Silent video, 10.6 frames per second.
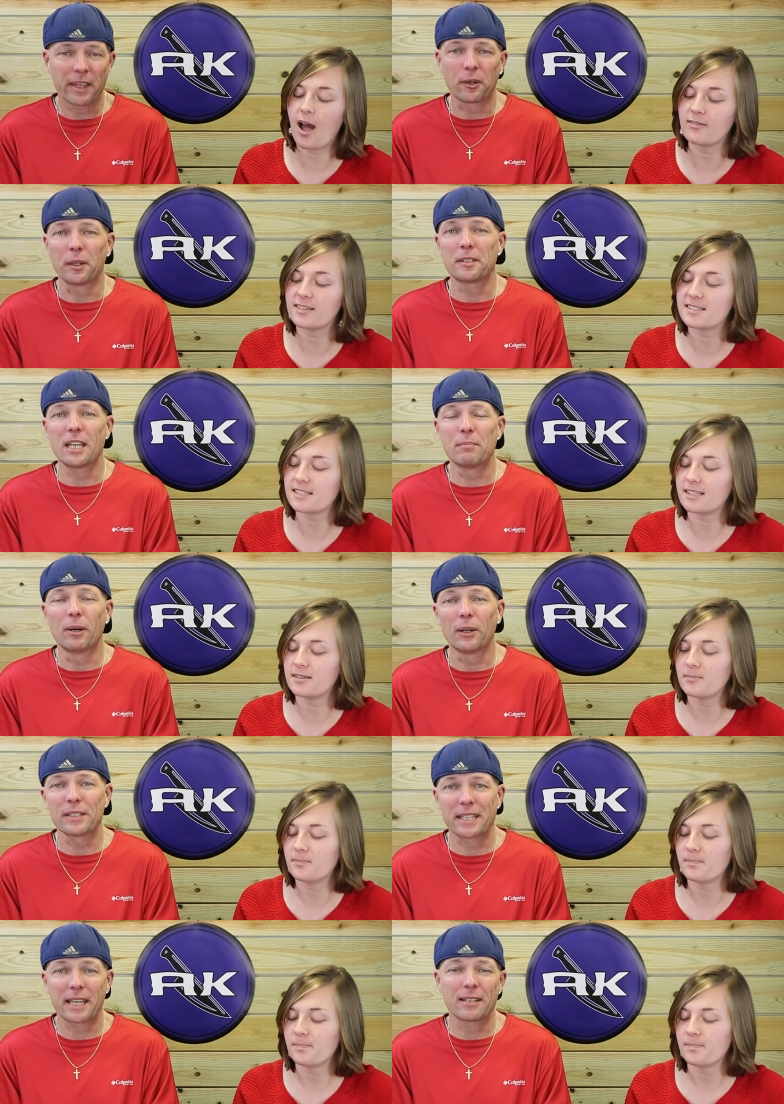Speaker 1: that on a T-ball
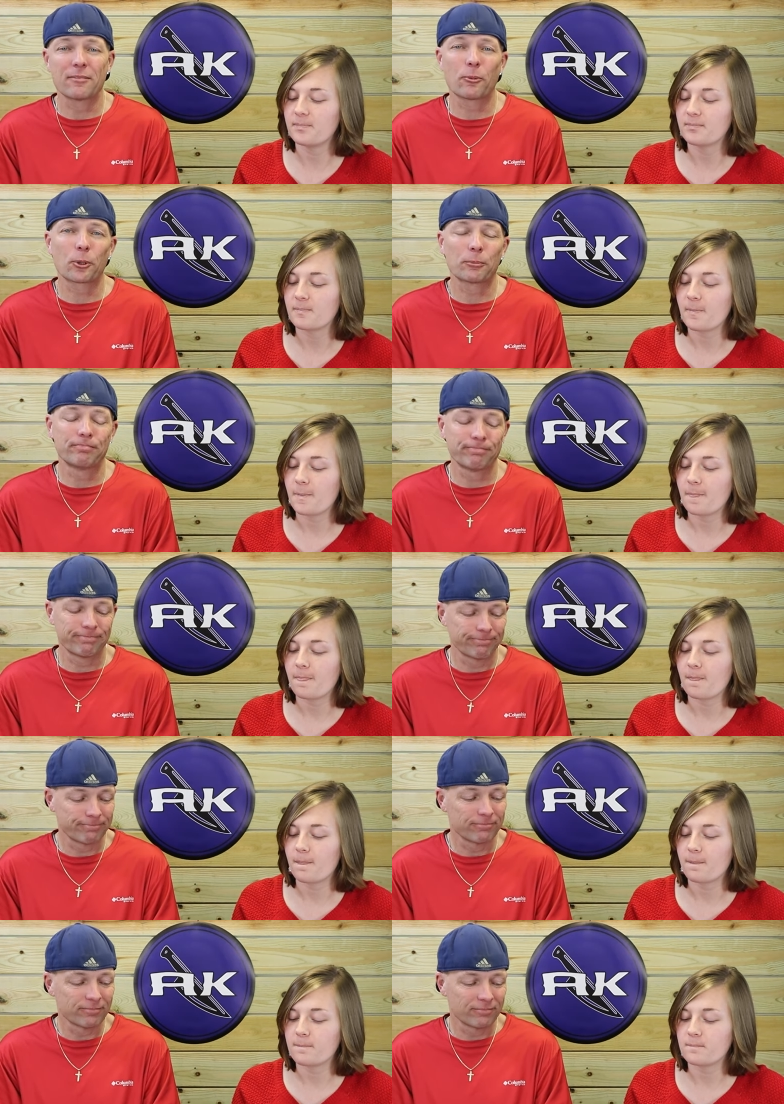stand for...
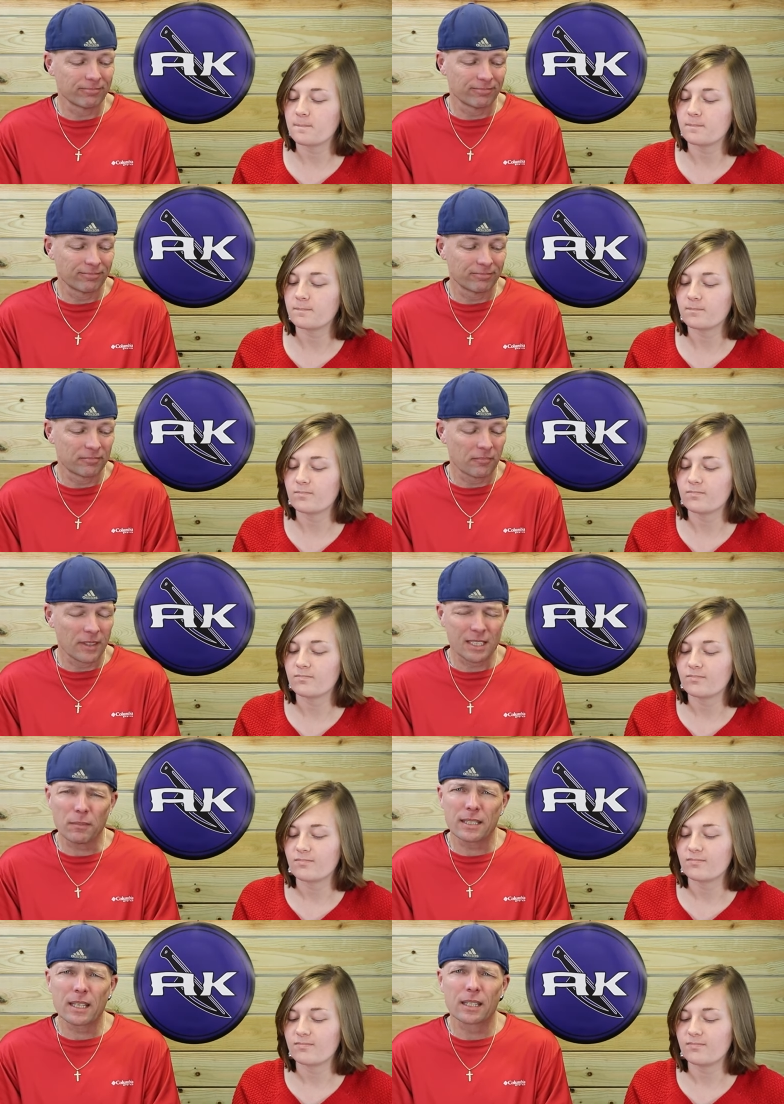
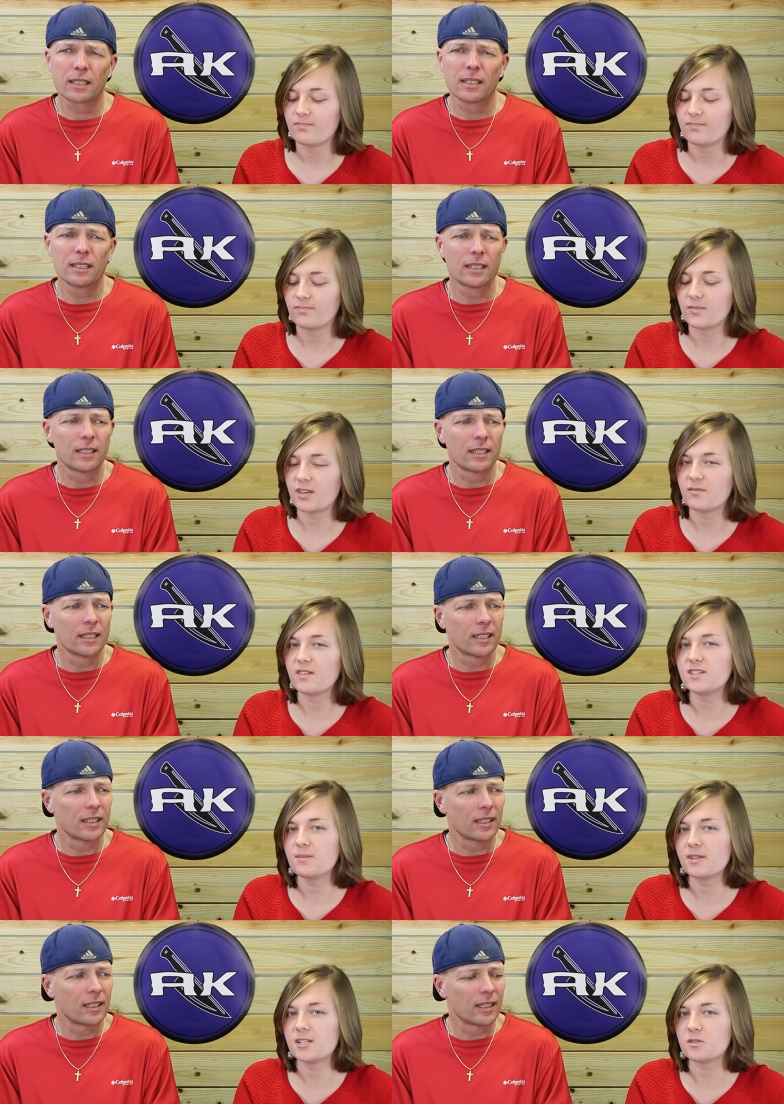Somebody say...
Speaker 2: Get
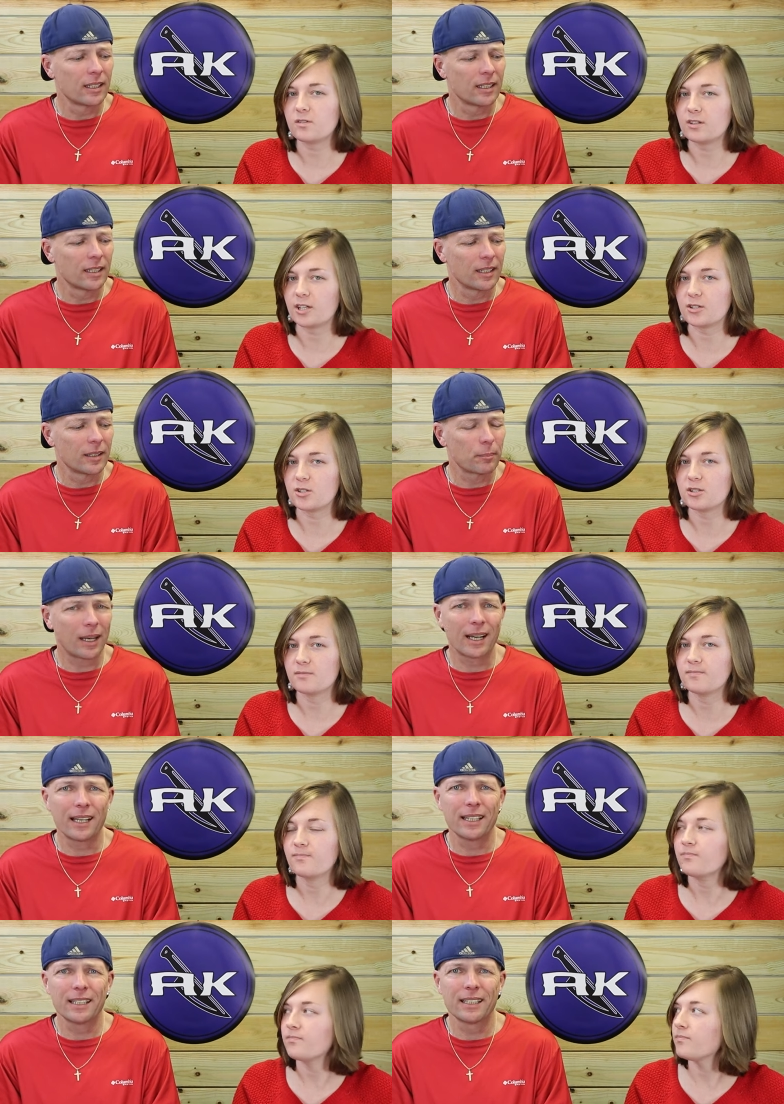15 minutes for lunch.
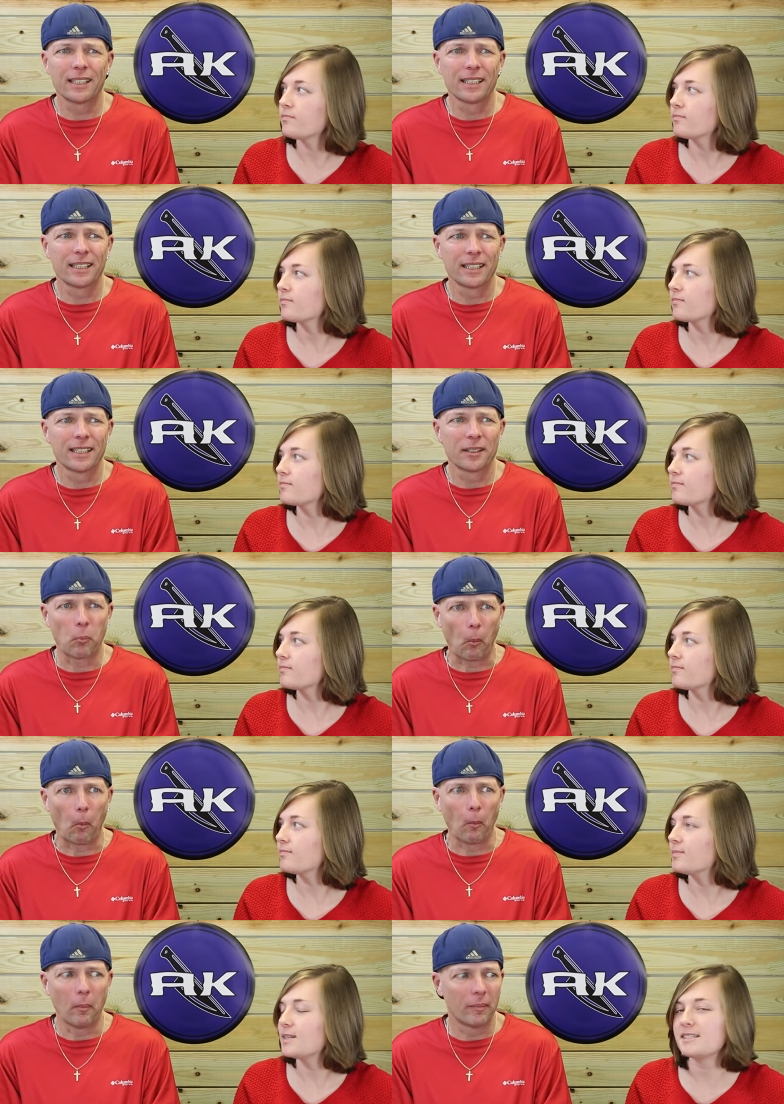Pie.
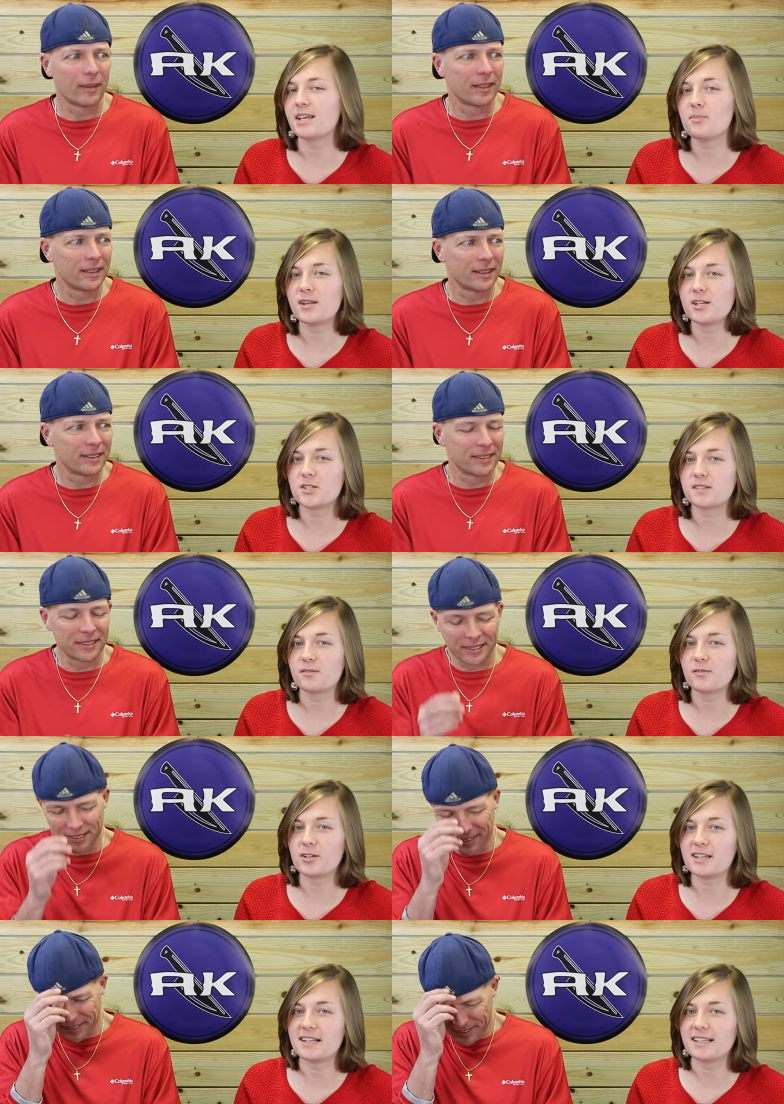10 minutes
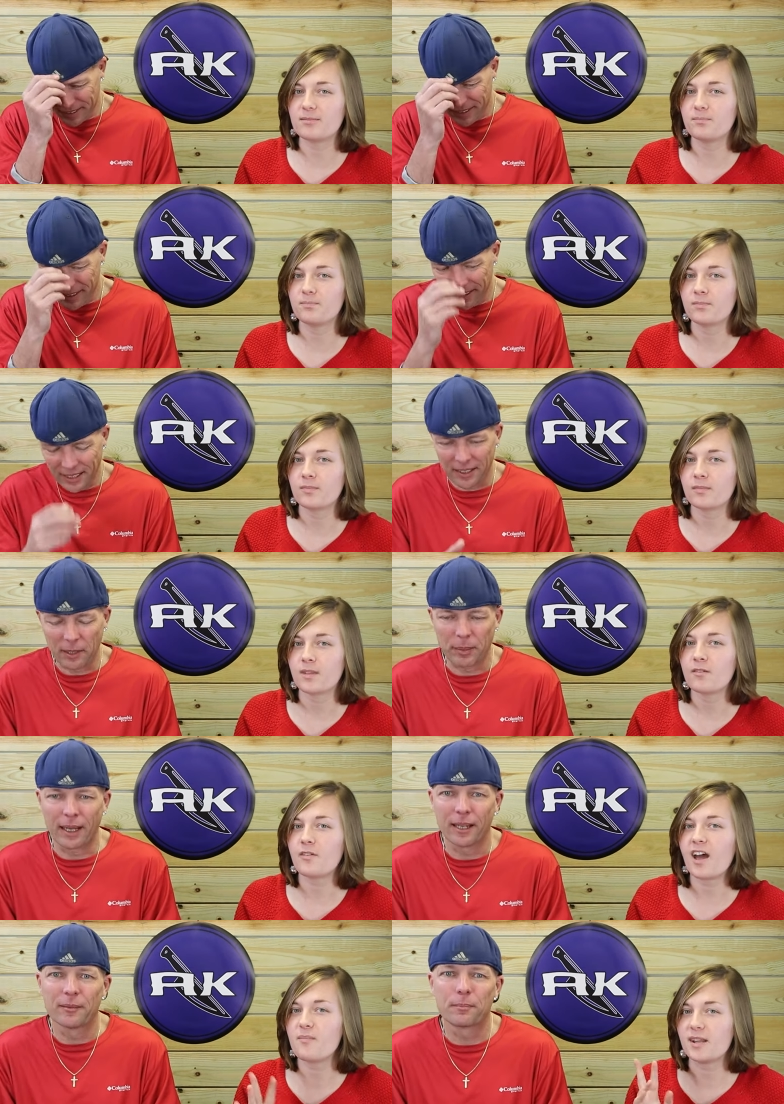for eating. I'd like
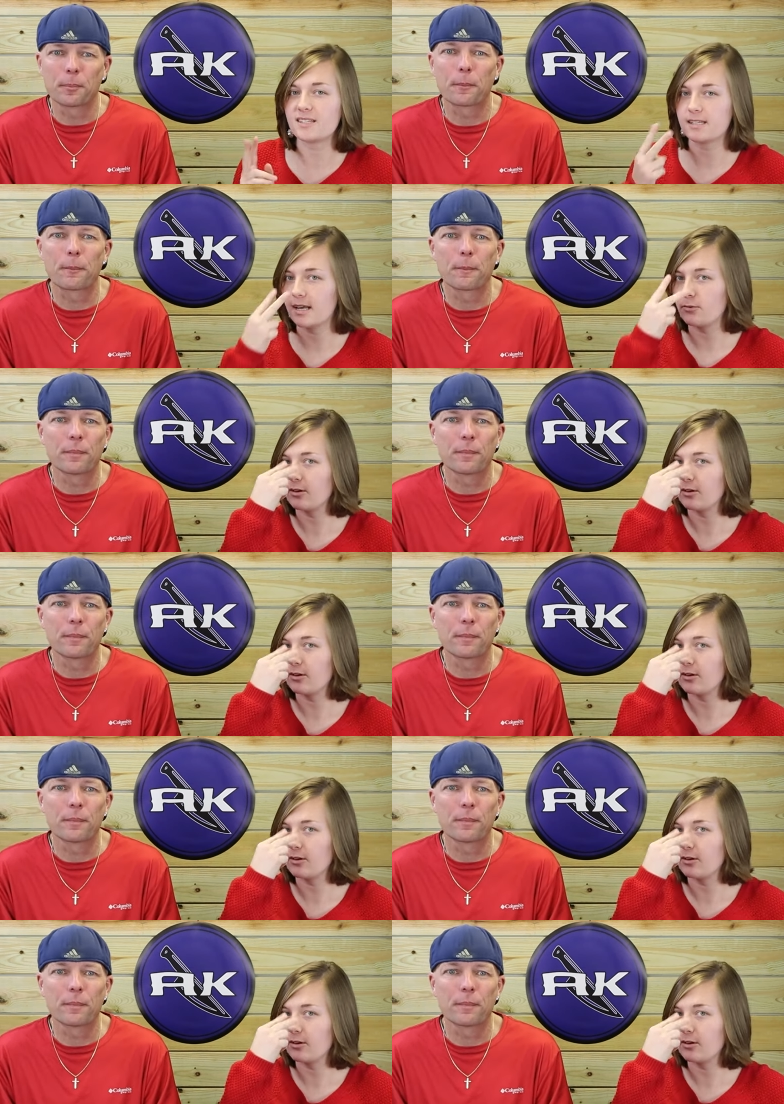pie. 5 minutes to get